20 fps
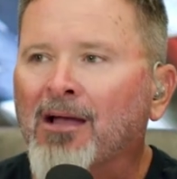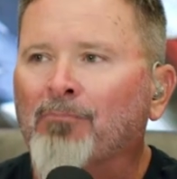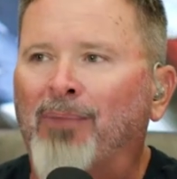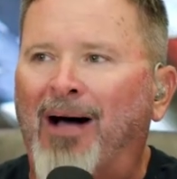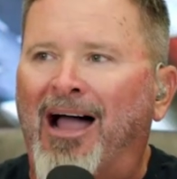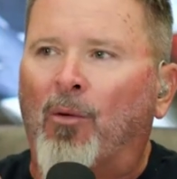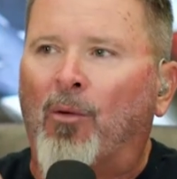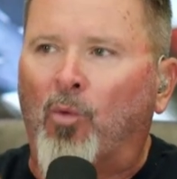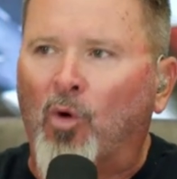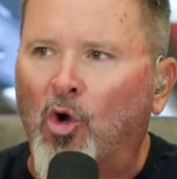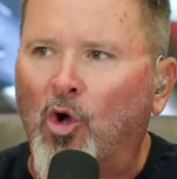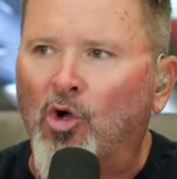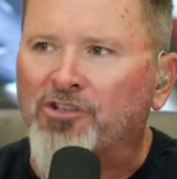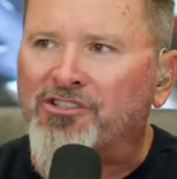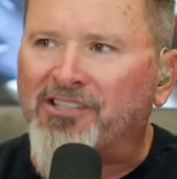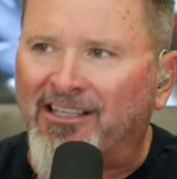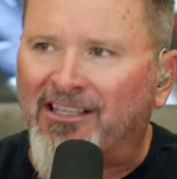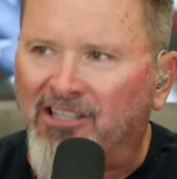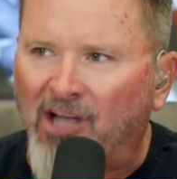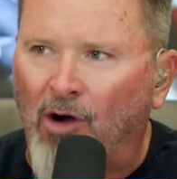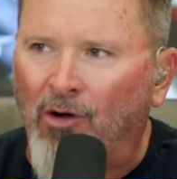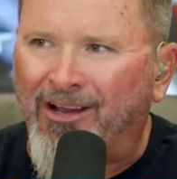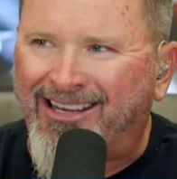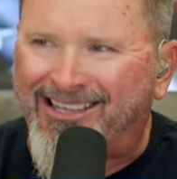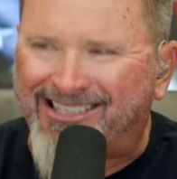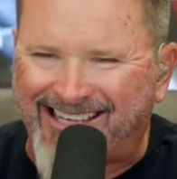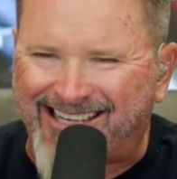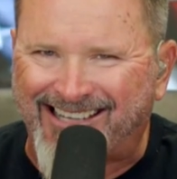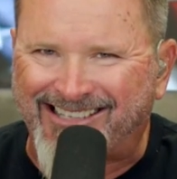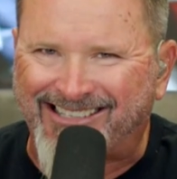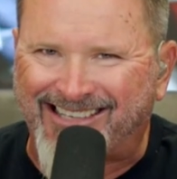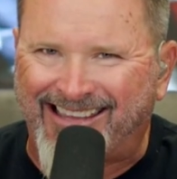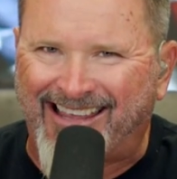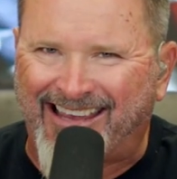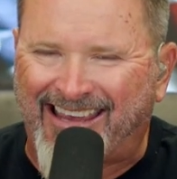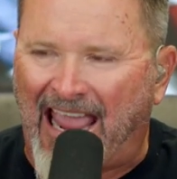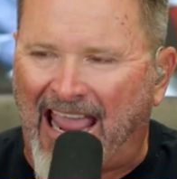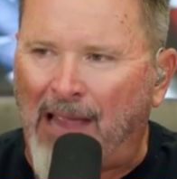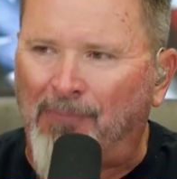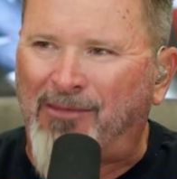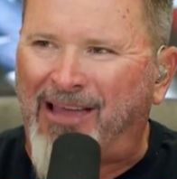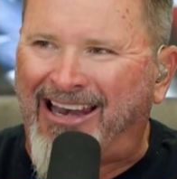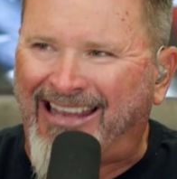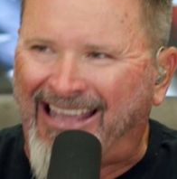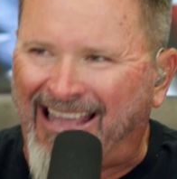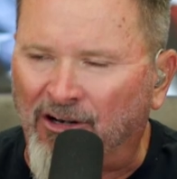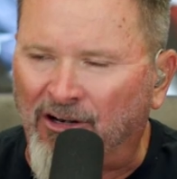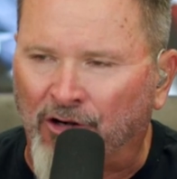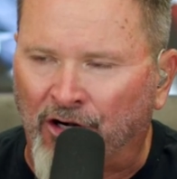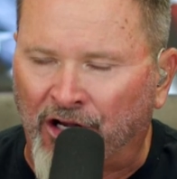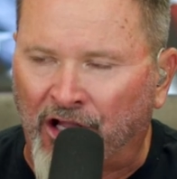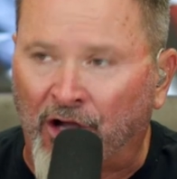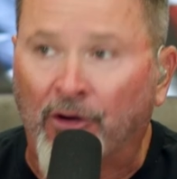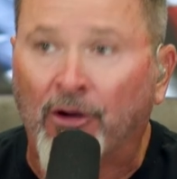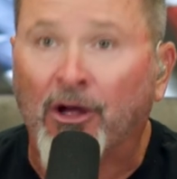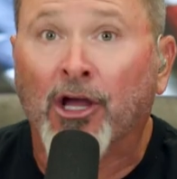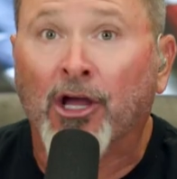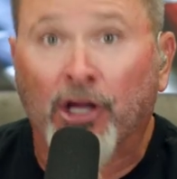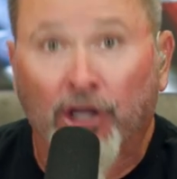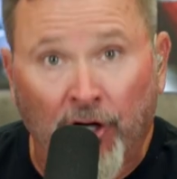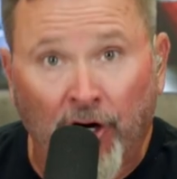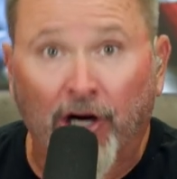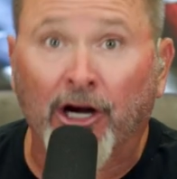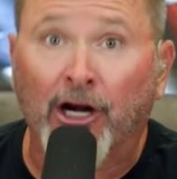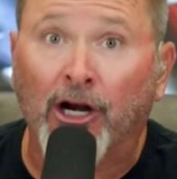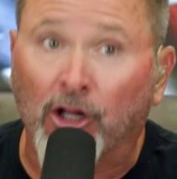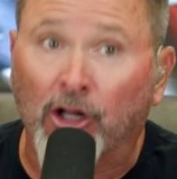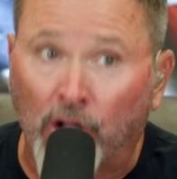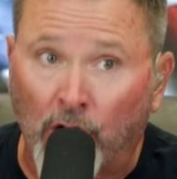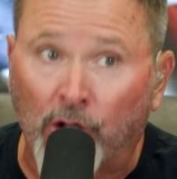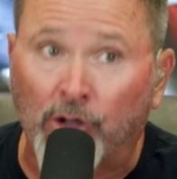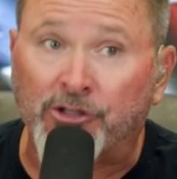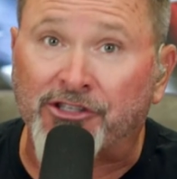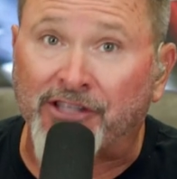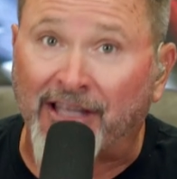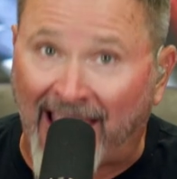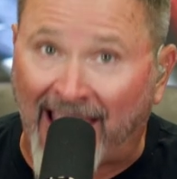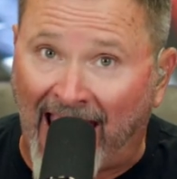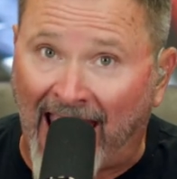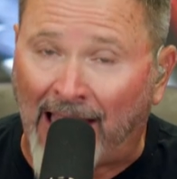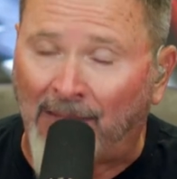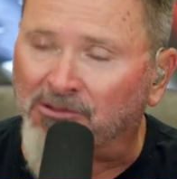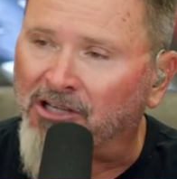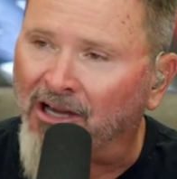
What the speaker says: by rules that don't exist in the game that hinder you, you're going to lose the game.